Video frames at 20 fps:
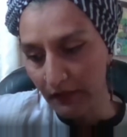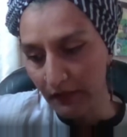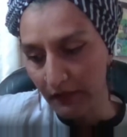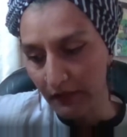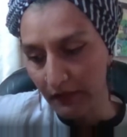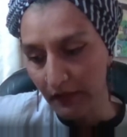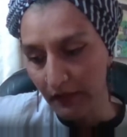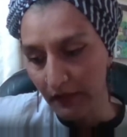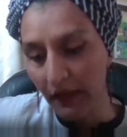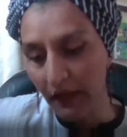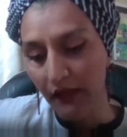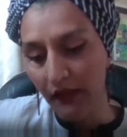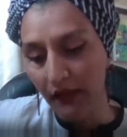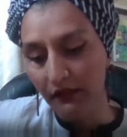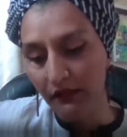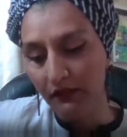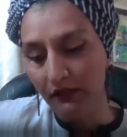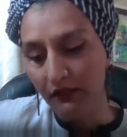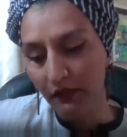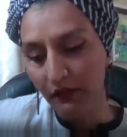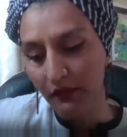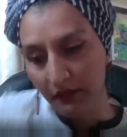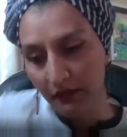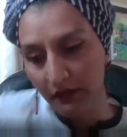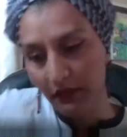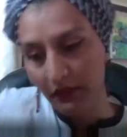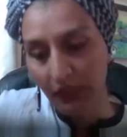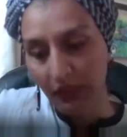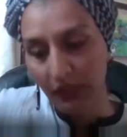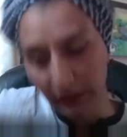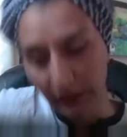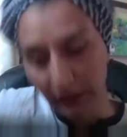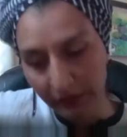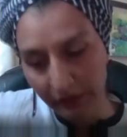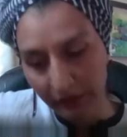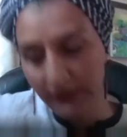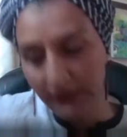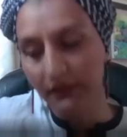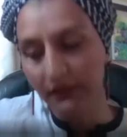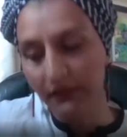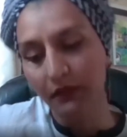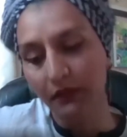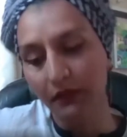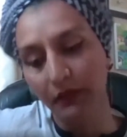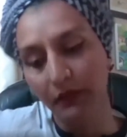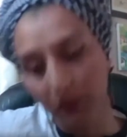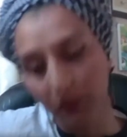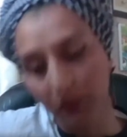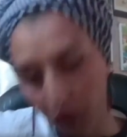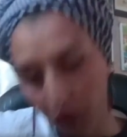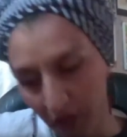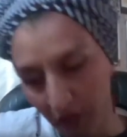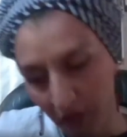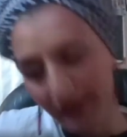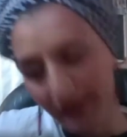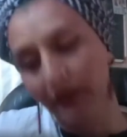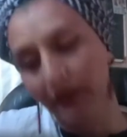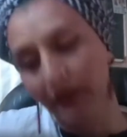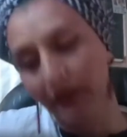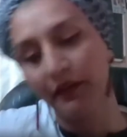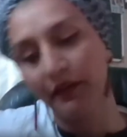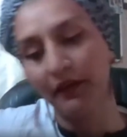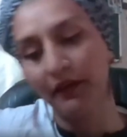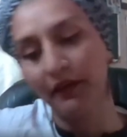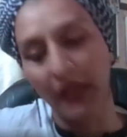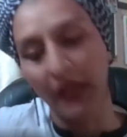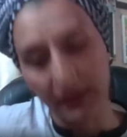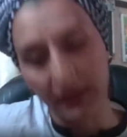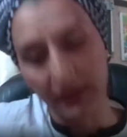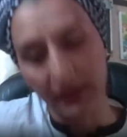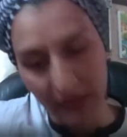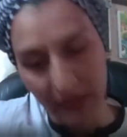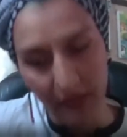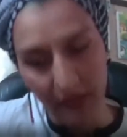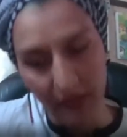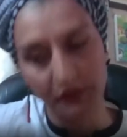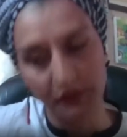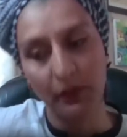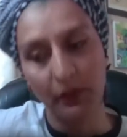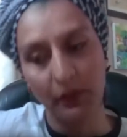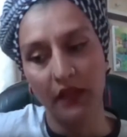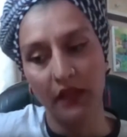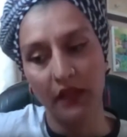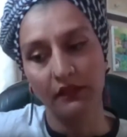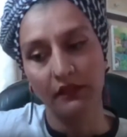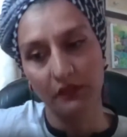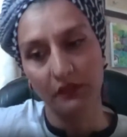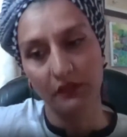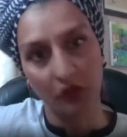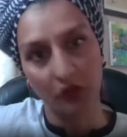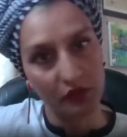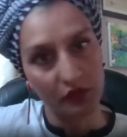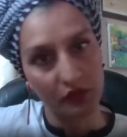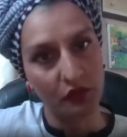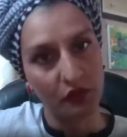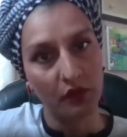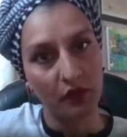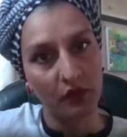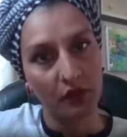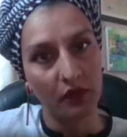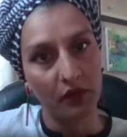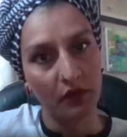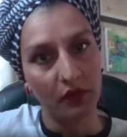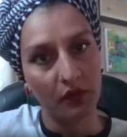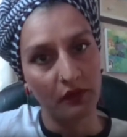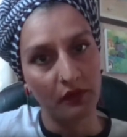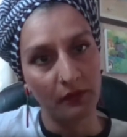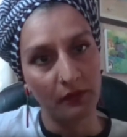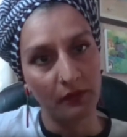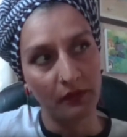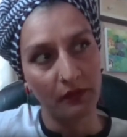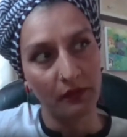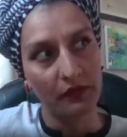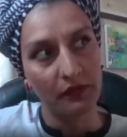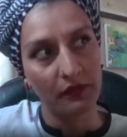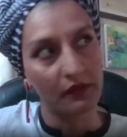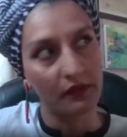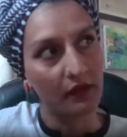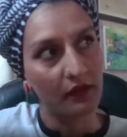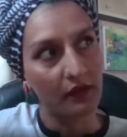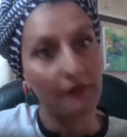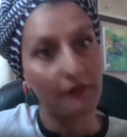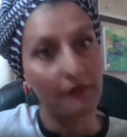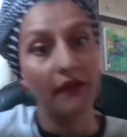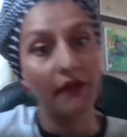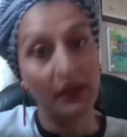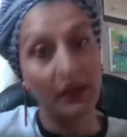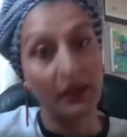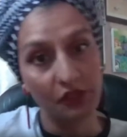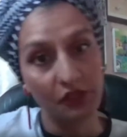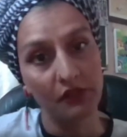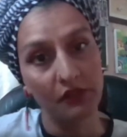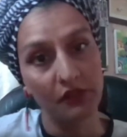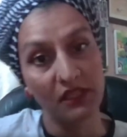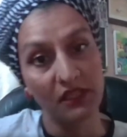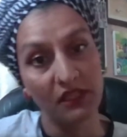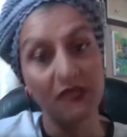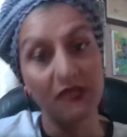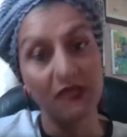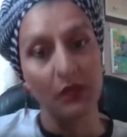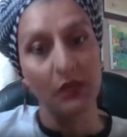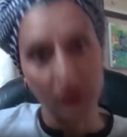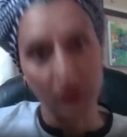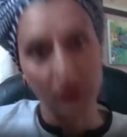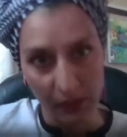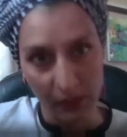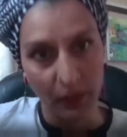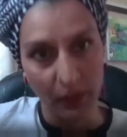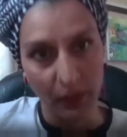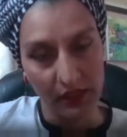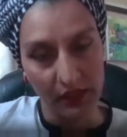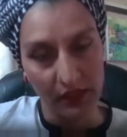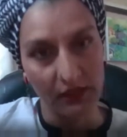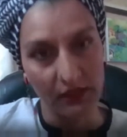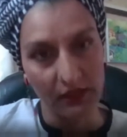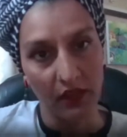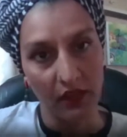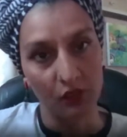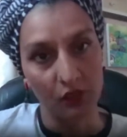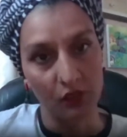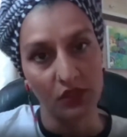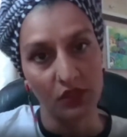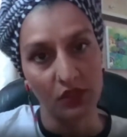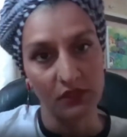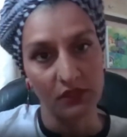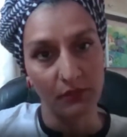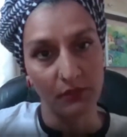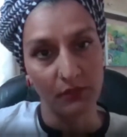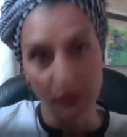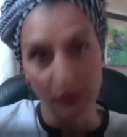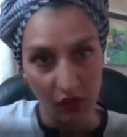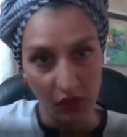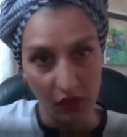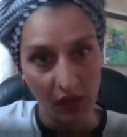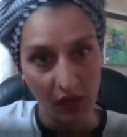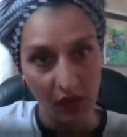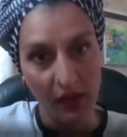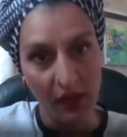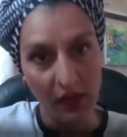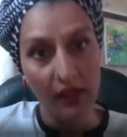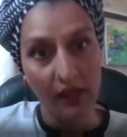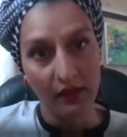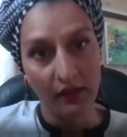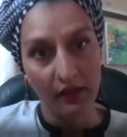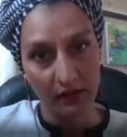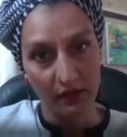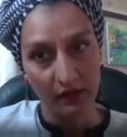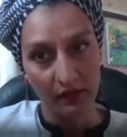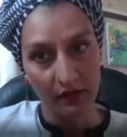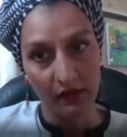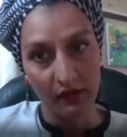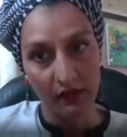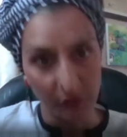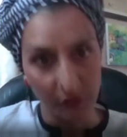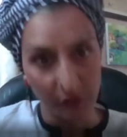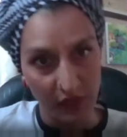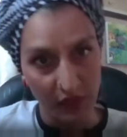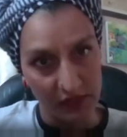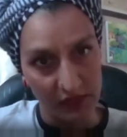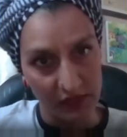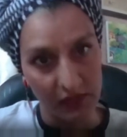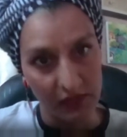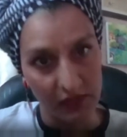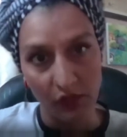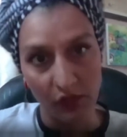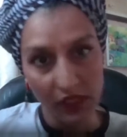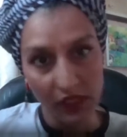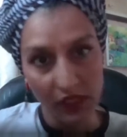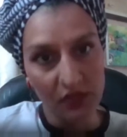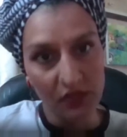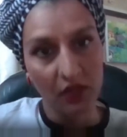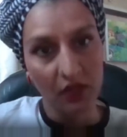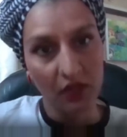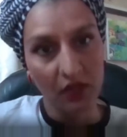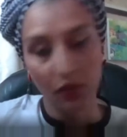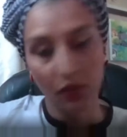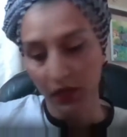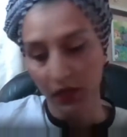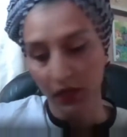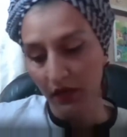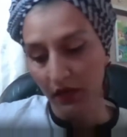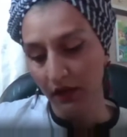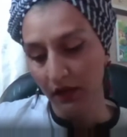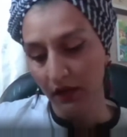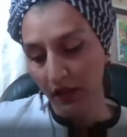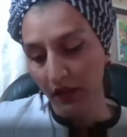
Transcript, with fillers: and the, the terrorism and the war on terror and its aftermath is also a, a factor, especially in Pakistan, which is maybe not uh, in the rest of South Asia, where,